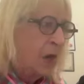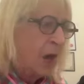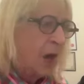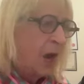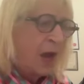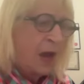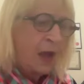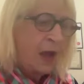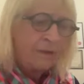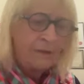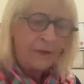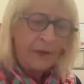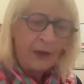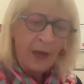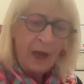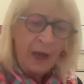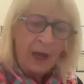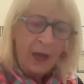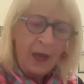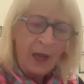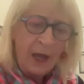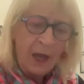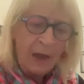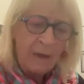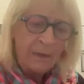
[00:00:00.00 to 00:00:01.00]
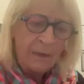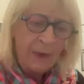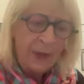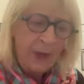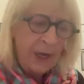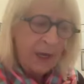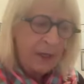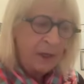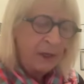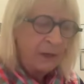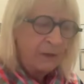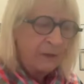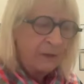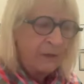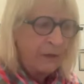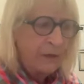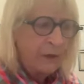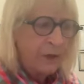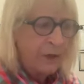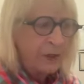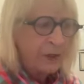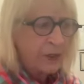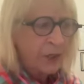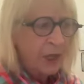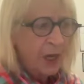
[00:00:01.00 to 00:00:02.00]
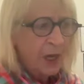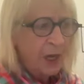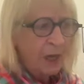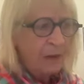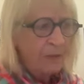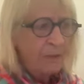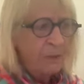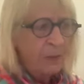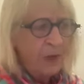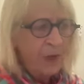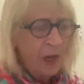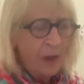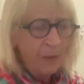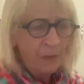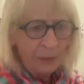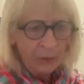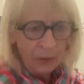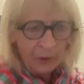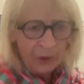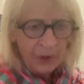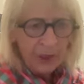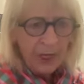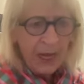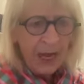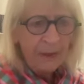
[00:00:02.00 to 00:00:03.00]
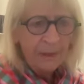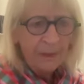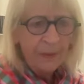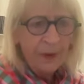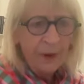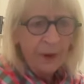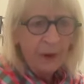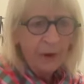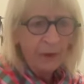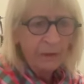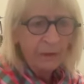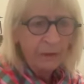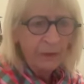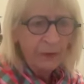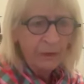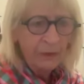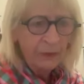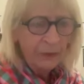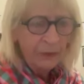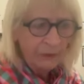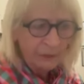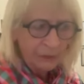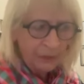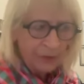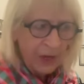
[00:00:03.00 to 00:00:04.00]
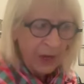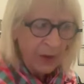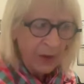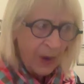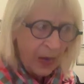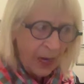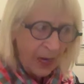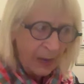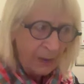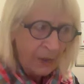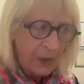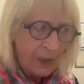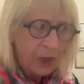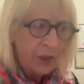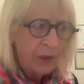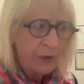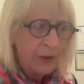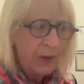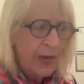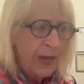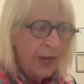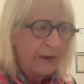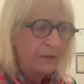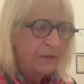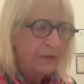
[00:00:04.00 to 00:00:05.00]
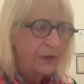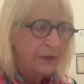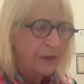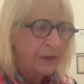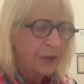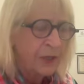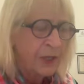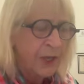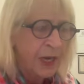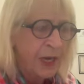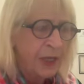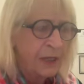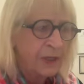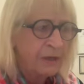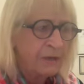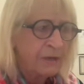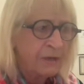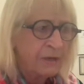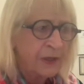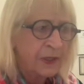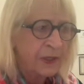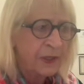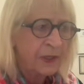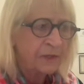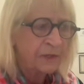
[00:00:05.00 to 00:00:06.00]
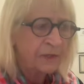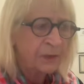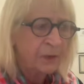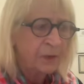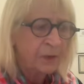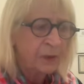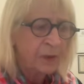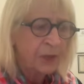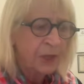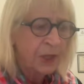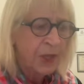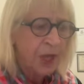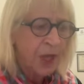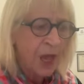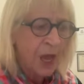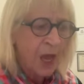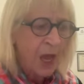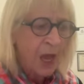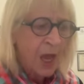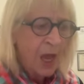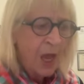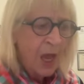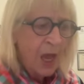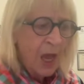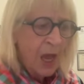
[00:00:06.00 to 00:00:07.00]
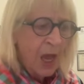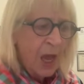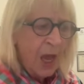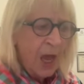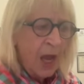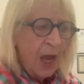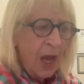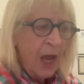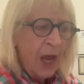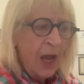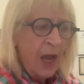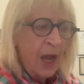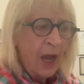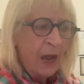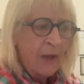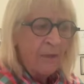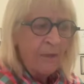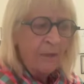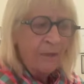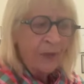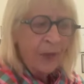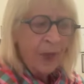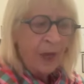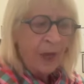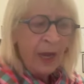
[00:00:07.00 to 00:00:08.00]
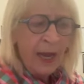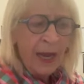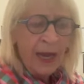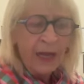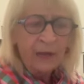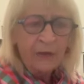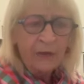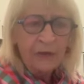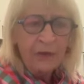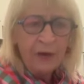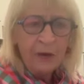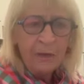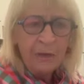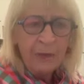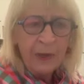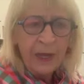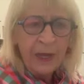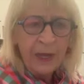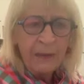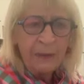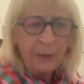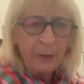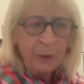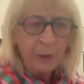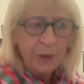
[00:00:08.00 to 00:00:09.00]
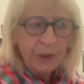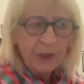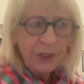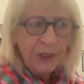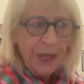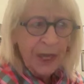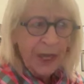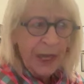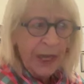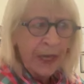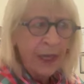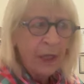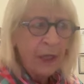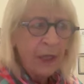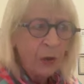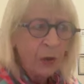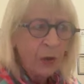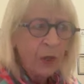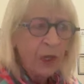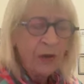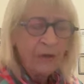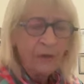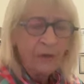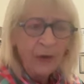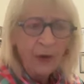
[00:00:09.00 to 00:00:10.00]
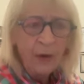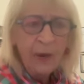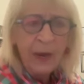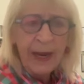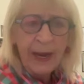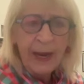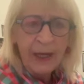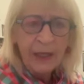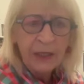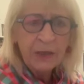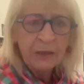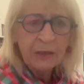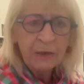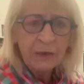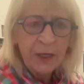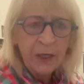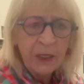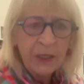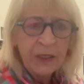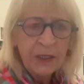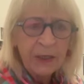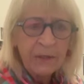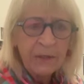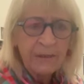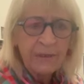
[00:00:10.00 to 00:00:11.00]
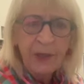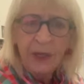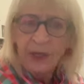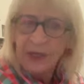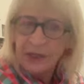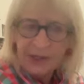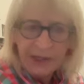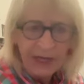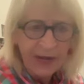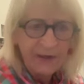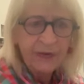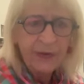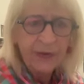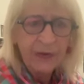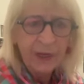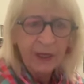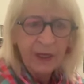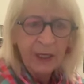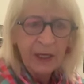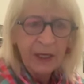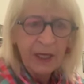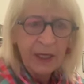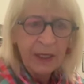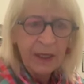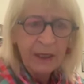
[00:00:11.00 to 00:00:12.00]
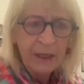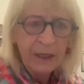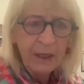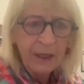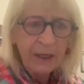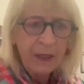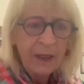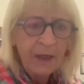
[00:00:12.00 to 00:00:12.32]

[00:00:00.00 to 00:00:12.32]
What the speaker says: I've in the first time when I put it up on Film Freeway, which you have to enter festivals, I had a few people say, look, if you enter it, it's definitely in.